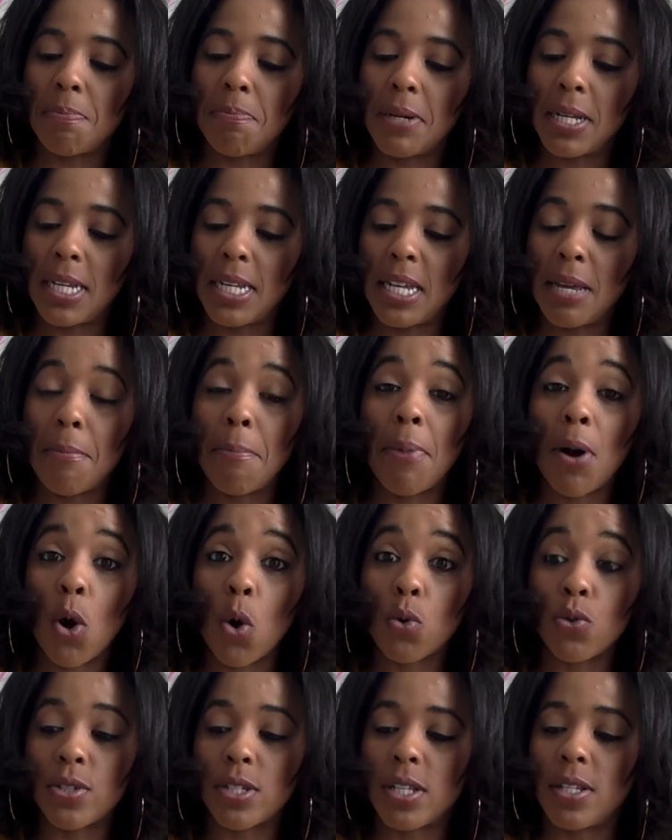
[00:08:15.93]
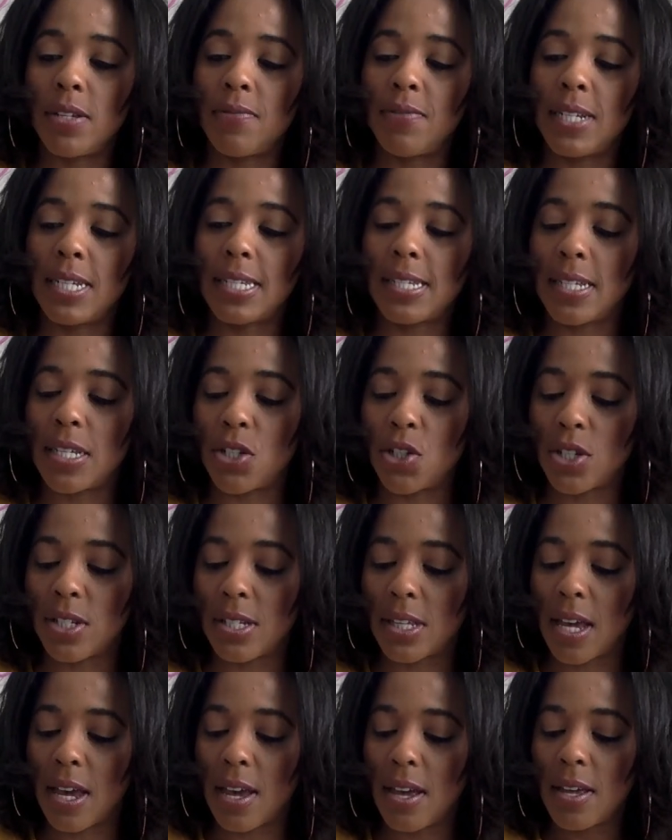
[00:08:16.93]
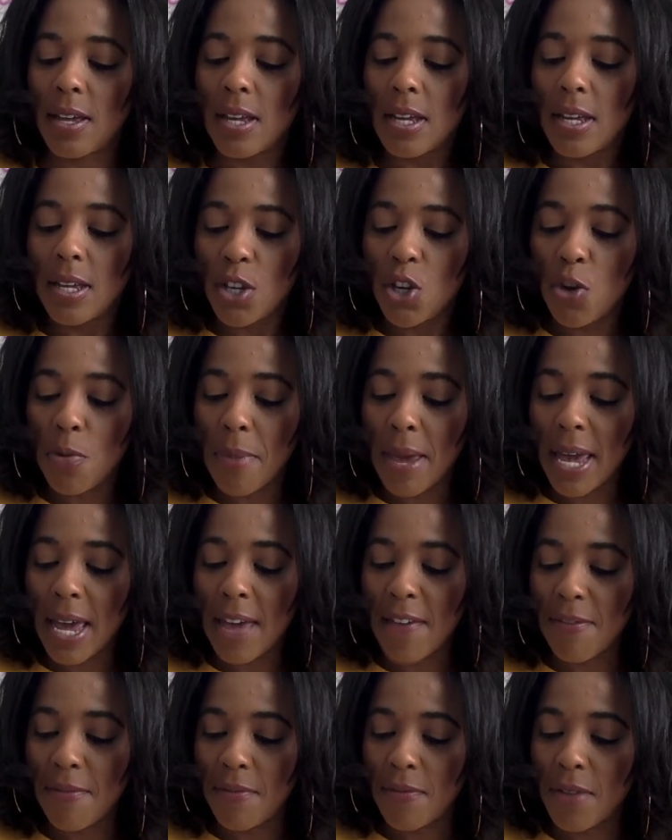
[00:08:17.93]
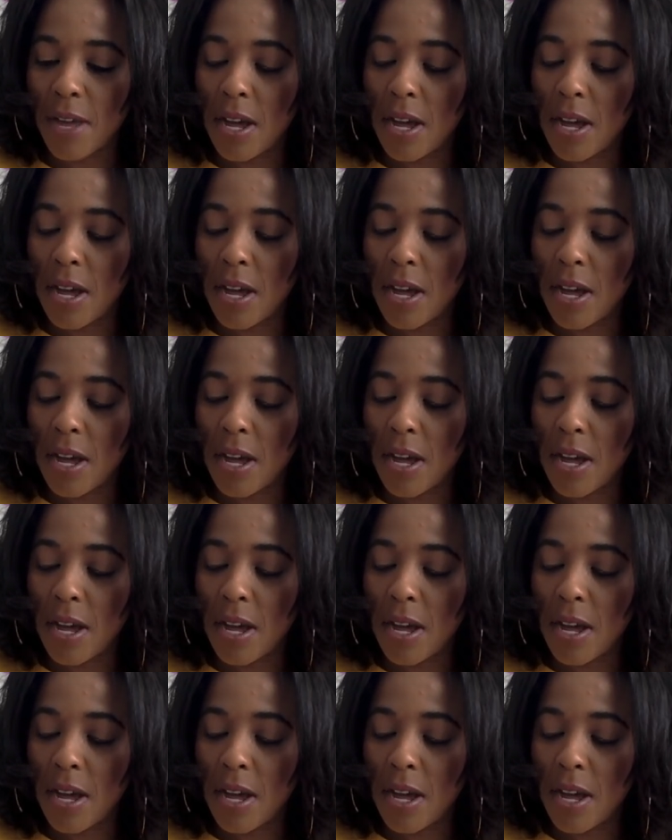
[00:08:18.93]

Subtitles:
but impulsive decisions. Yeah, you may have